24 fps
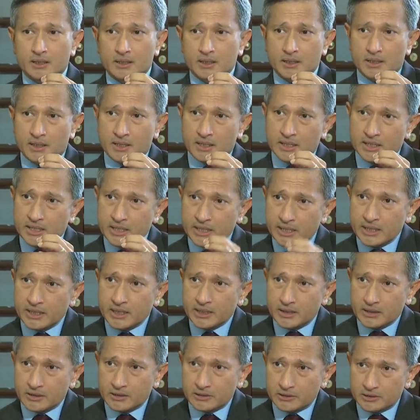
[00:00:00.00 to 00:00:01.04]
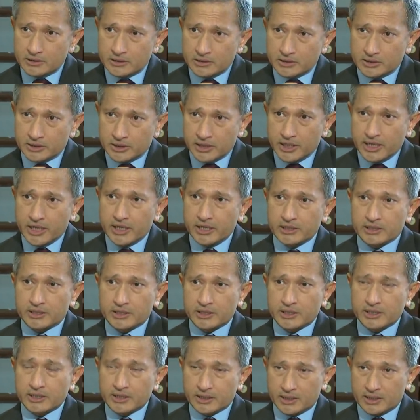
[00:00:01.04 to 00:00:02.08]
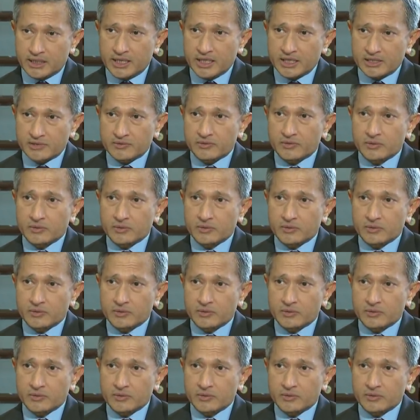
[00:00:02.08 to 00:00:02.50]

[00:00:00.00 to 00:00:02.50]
The key change in the last